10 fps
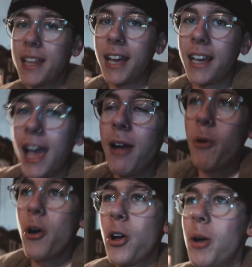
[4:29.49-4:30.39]
like, I
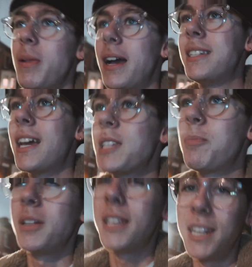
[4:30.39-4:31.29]
woke up like
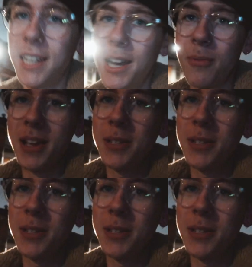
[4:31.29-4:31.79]
desperately needing a wee,